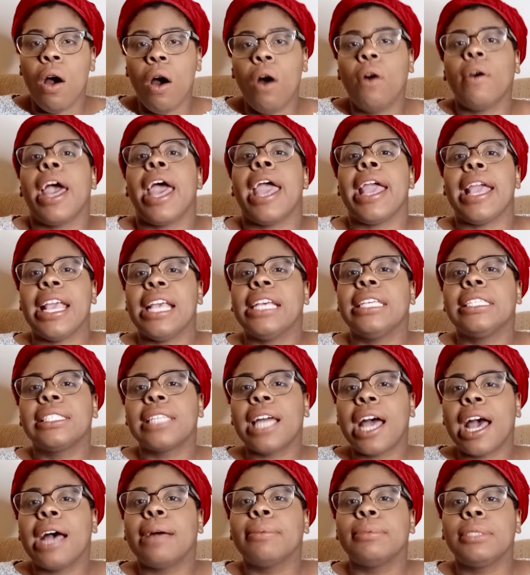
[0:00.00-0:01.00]
okay, it's
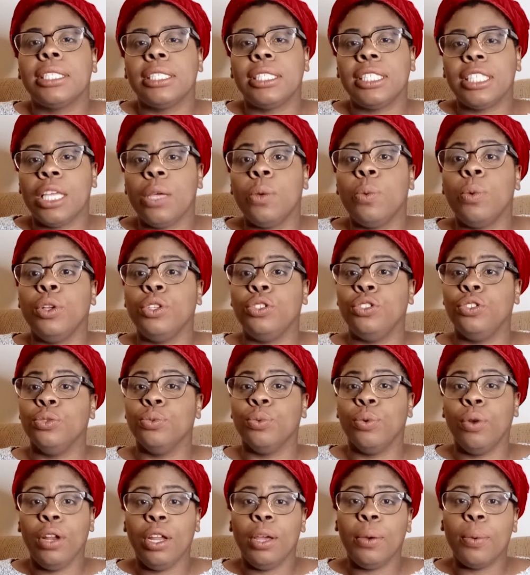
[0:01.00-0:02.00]
time to see what you
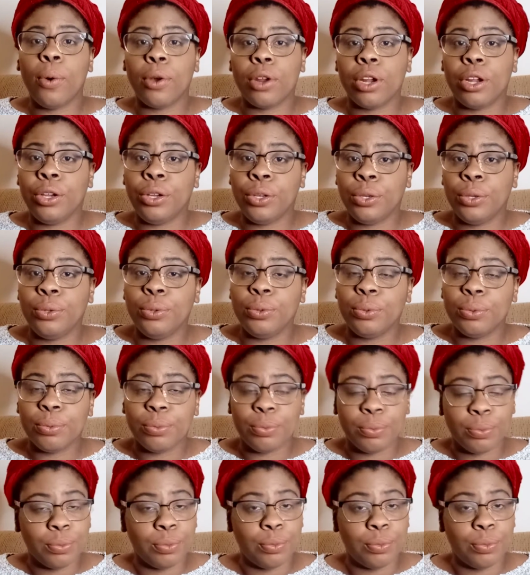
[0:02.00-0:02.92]
really want to do.